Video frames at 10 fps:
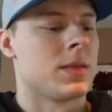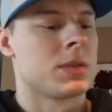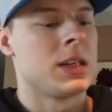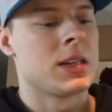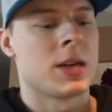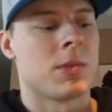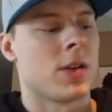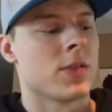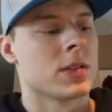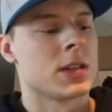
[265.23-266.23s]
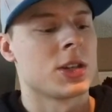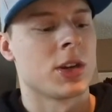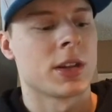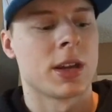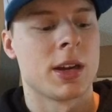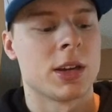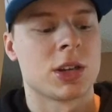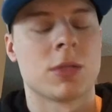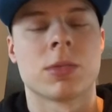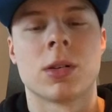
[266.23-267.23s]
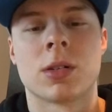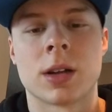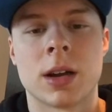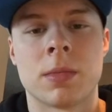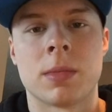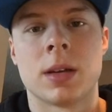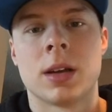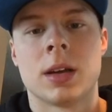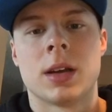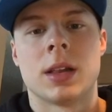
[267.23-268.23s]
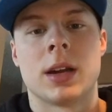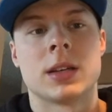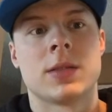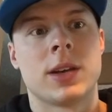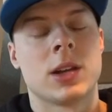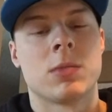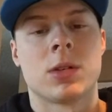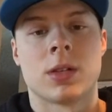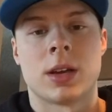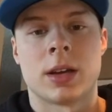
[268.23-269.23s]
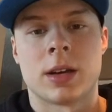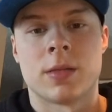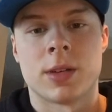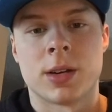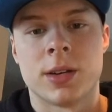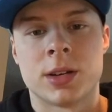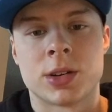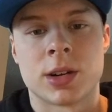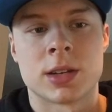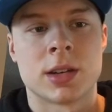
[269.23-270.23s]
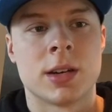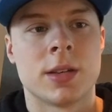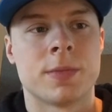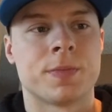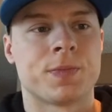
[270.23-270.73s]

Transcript: CSEP offers a strength and conditioning program that is available that I'm very interested in.